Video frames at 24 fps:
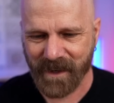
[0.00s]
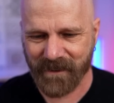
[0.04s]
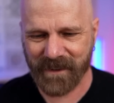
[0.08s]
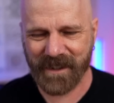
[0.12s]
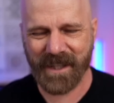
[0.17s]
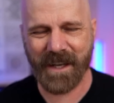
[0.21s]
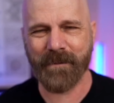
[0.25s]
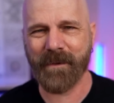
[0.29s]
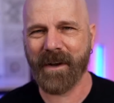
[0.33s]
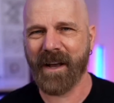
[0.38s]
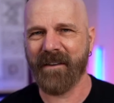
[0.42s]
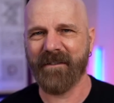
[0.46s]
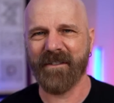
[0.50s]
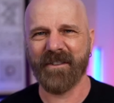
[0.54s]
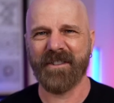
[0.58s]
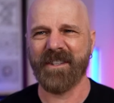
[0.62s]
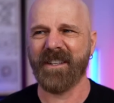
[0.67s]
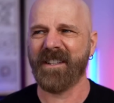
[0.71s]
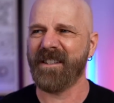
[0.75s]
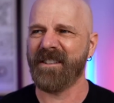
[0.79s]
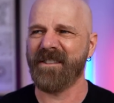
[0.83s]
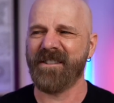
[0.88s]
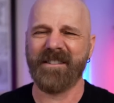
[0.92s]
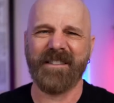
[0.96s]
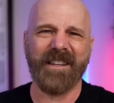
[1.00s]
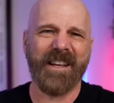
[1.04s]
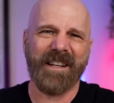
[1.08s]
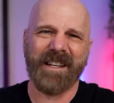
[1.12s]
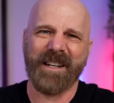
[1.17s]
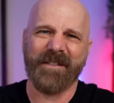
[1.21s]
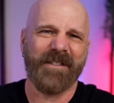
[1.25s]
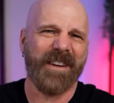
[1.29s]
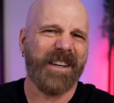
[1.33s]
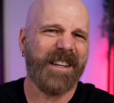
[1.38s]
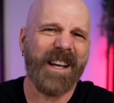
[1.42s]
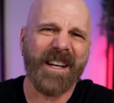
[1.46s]
Every time I have the chicken or steak,
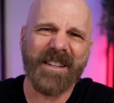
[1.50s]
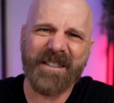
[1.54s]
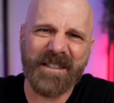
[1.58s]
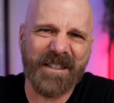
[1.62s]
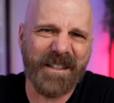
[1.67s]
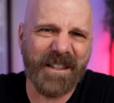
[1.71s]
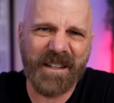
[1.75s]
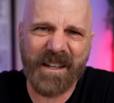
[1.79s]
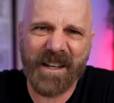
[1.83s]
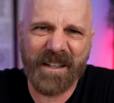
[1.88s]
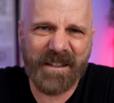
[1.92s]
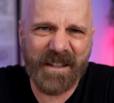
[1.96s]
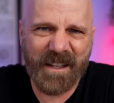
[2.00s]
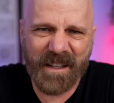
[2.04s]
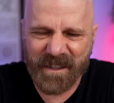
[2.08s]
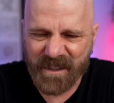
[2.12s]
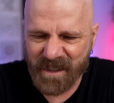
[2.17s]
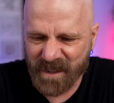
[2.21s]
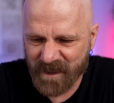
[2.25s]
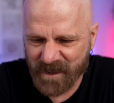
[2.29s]
I'm like, I shouldn't have got that.